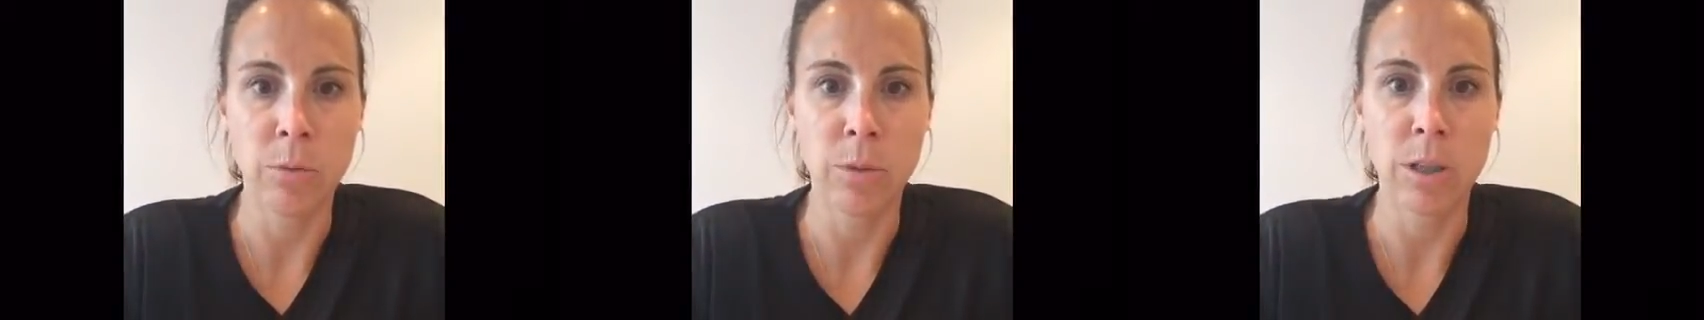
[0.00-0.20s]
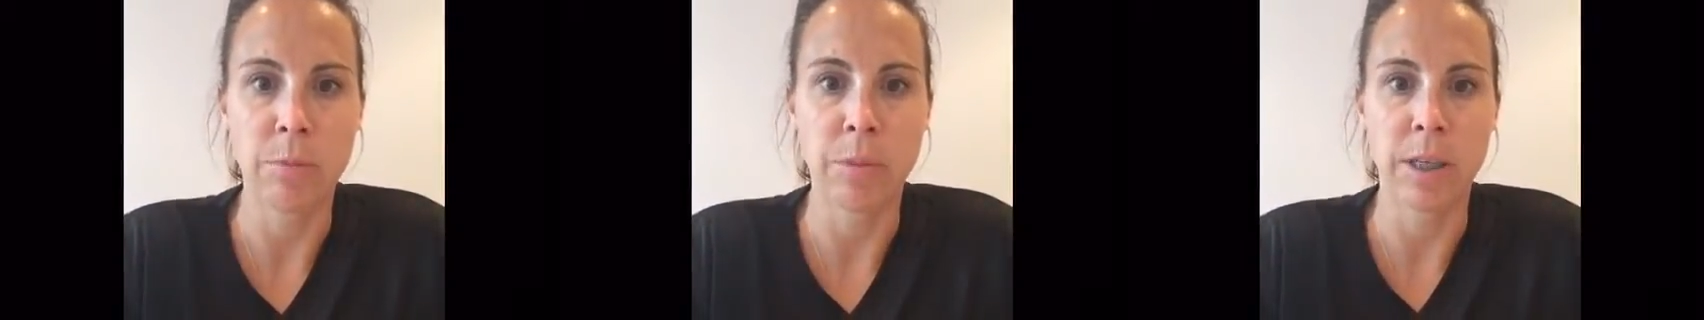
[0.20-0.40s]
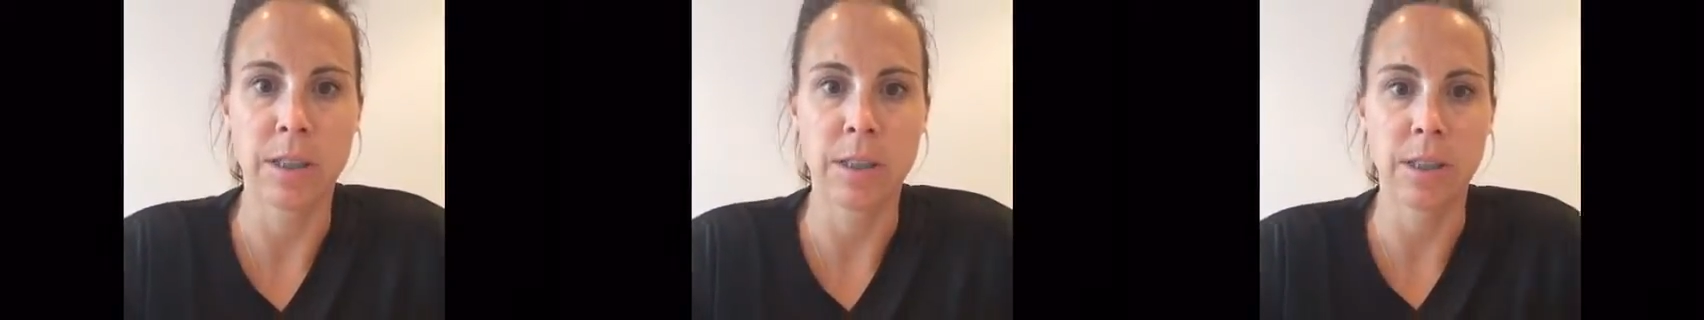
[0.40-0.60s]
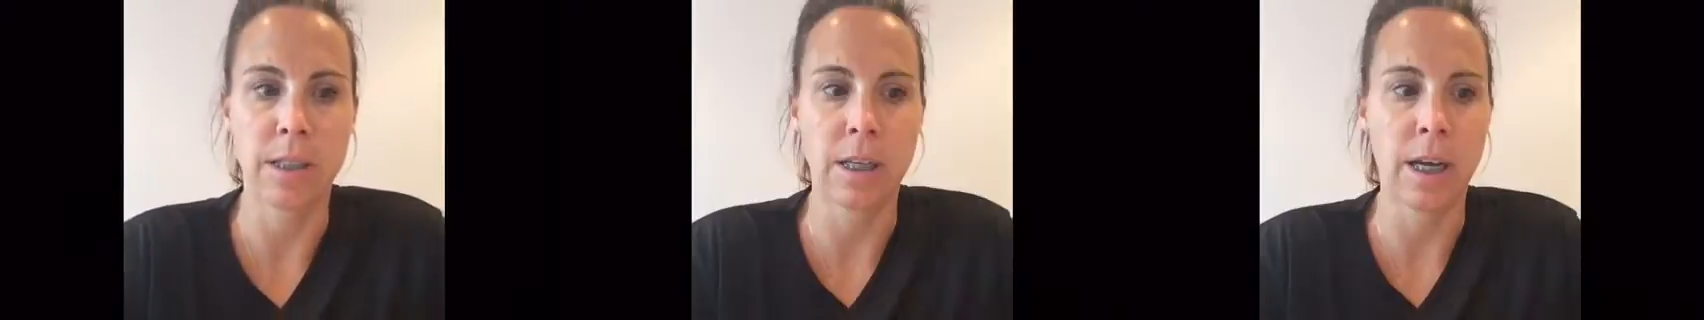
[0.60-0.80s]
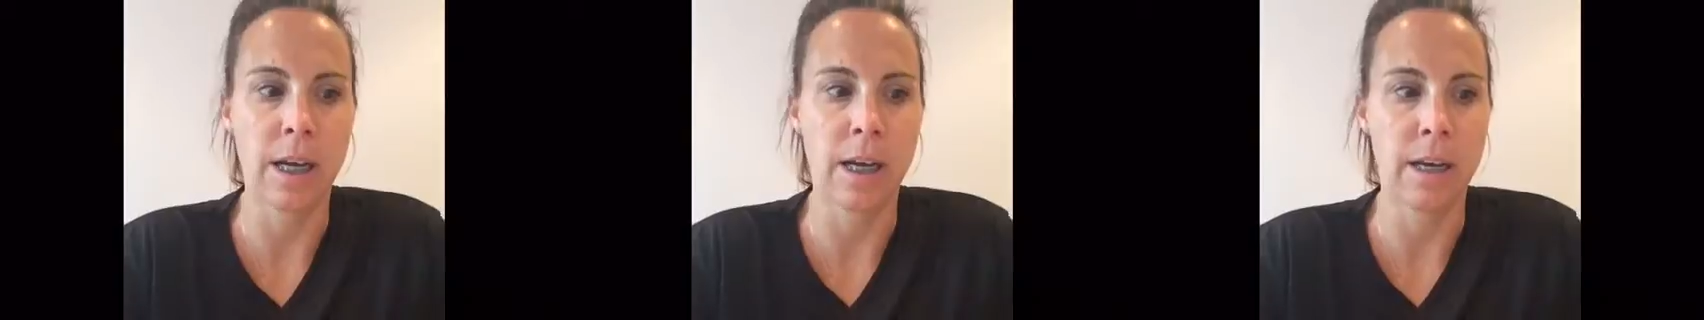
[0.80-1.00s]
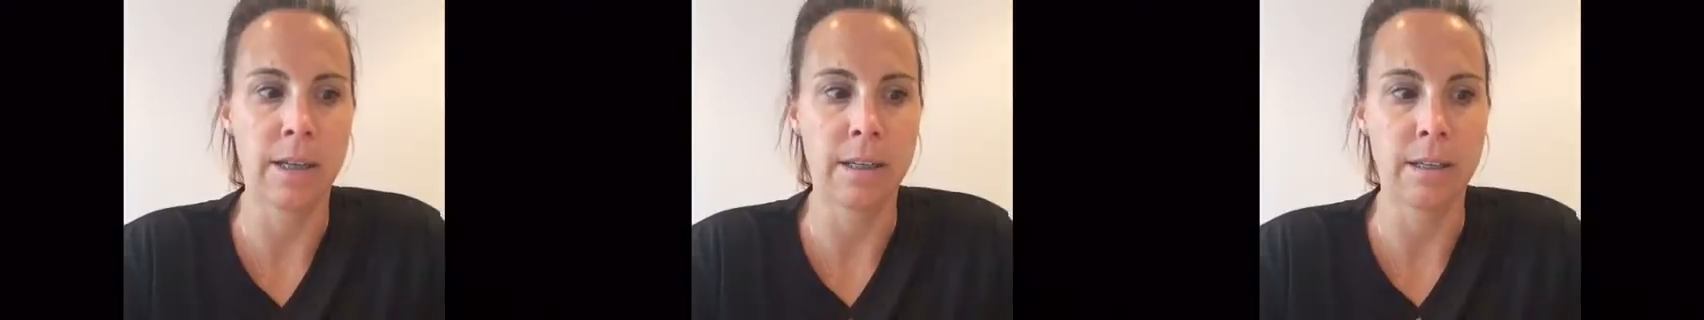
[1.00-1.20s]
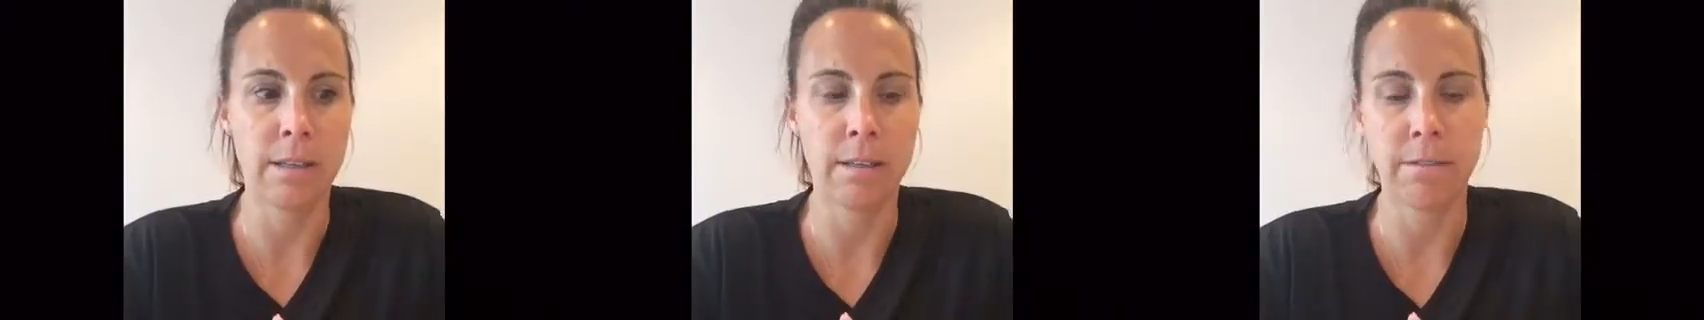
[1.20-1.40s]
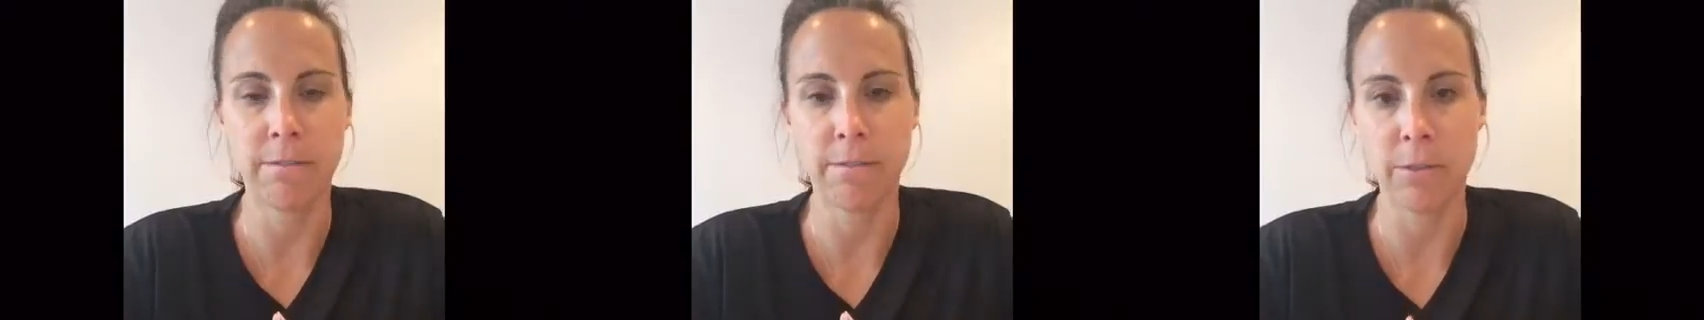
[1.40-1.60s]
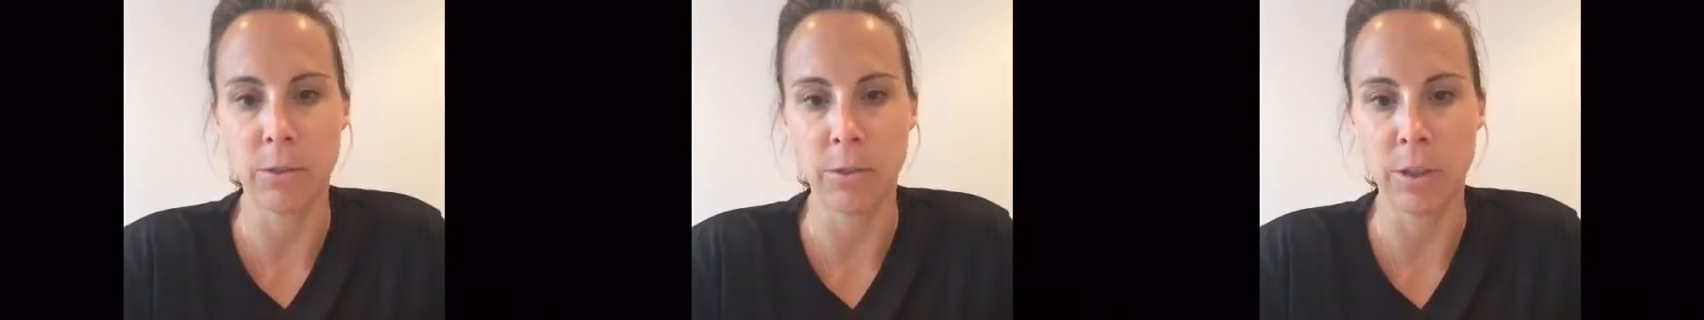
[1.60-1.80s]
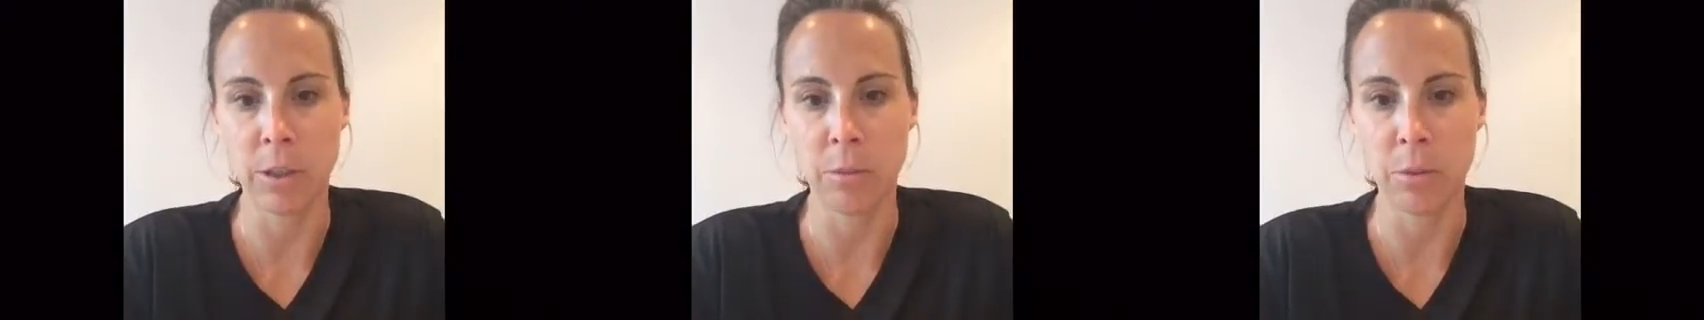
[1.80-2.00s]
which makes it hard
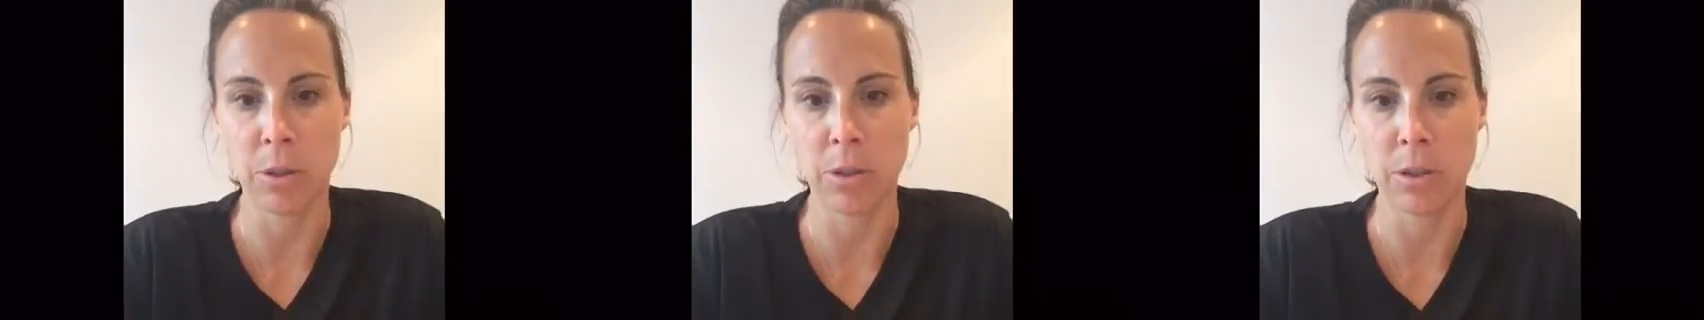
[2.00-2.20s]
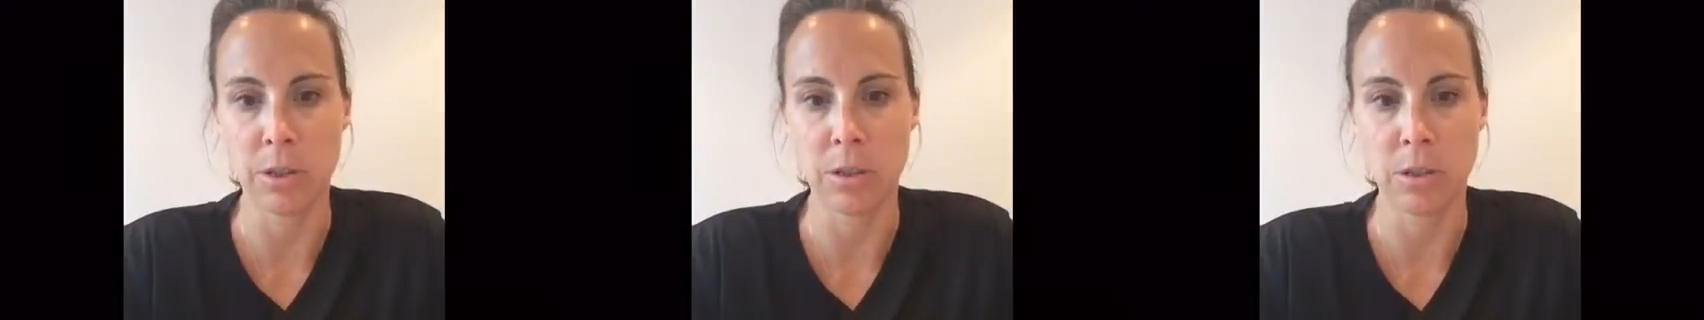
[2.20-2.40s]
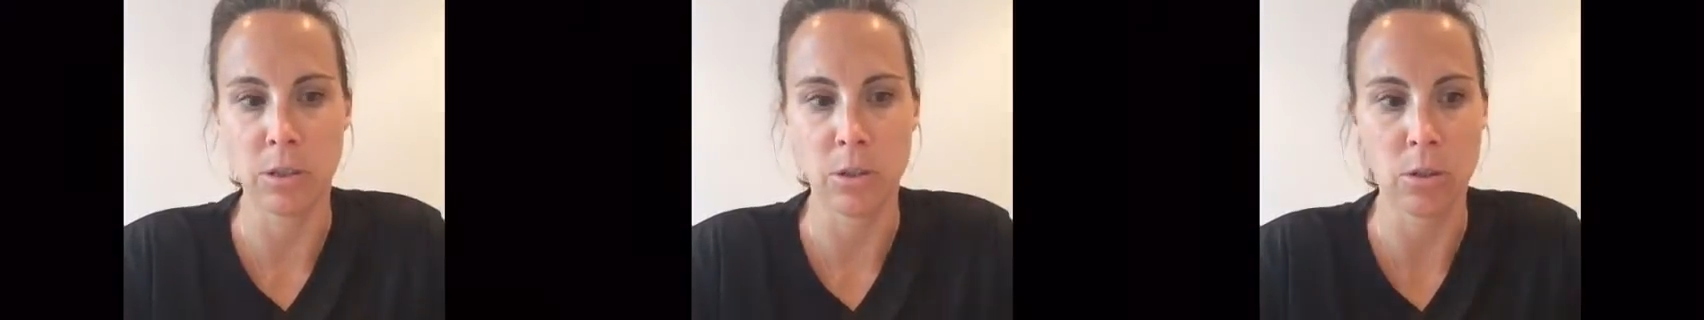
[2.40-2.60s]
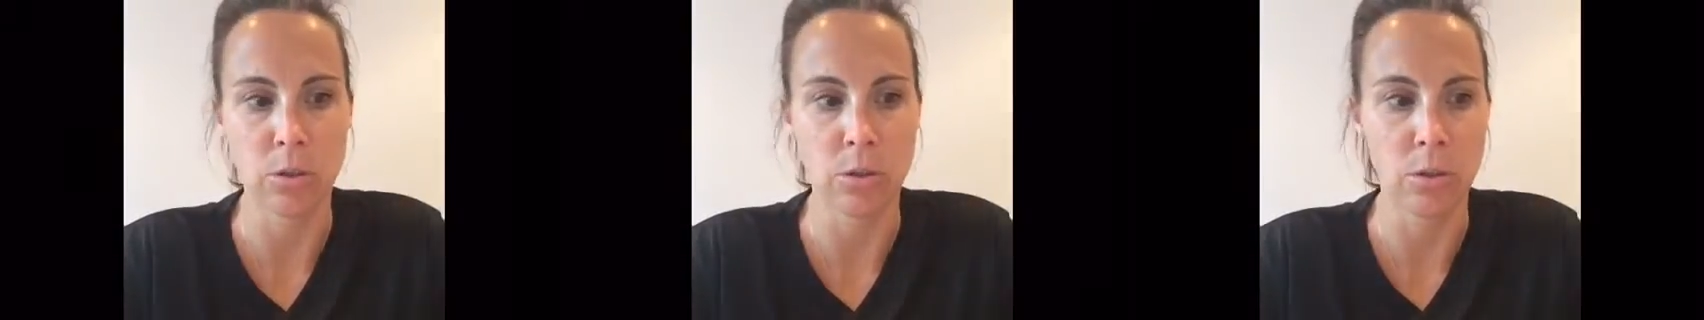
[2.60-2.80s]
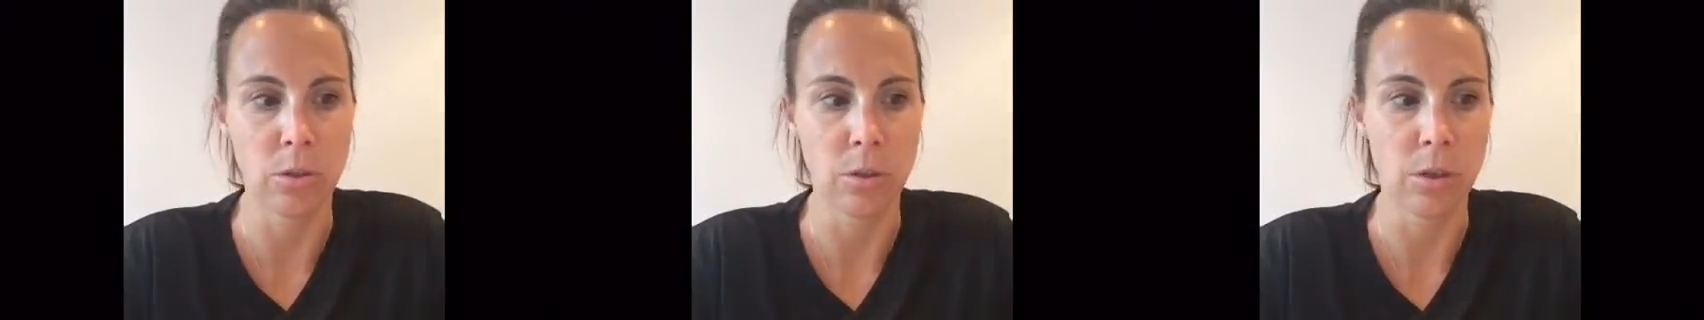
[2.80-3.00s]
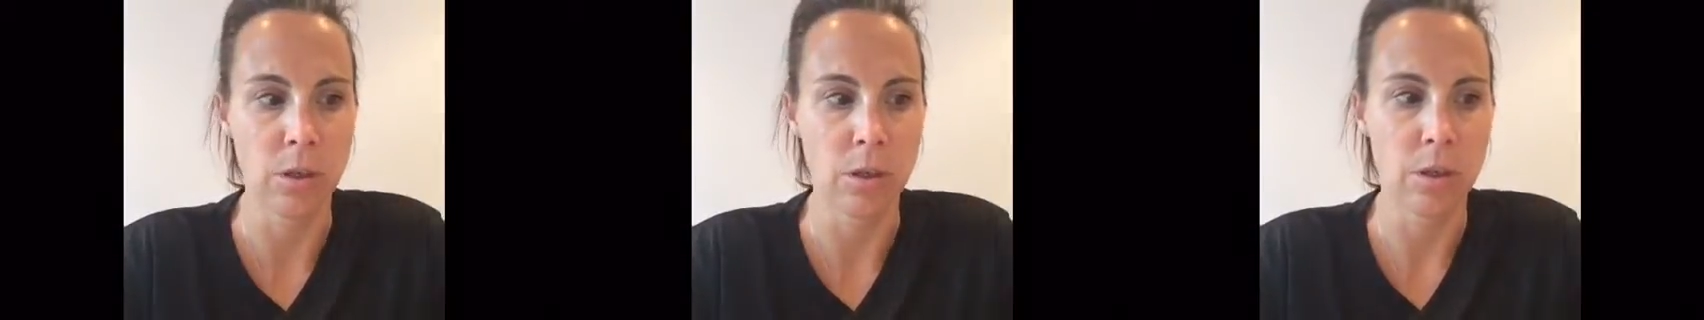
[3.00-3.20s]
for the person to